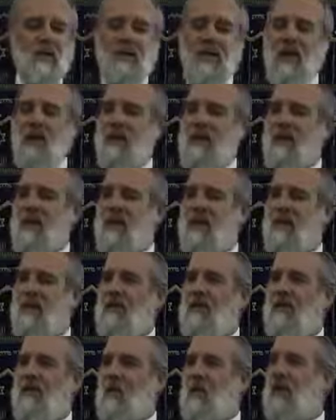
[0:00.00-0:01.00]
The, the,
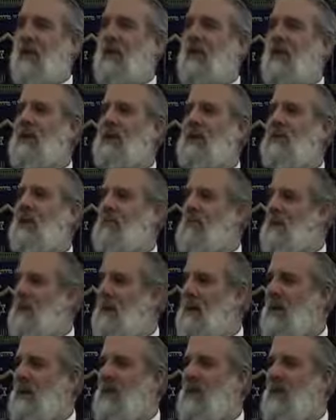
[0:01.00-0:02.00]
the willingness, the
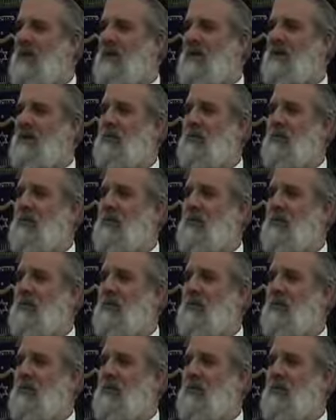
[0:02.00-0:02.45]
ability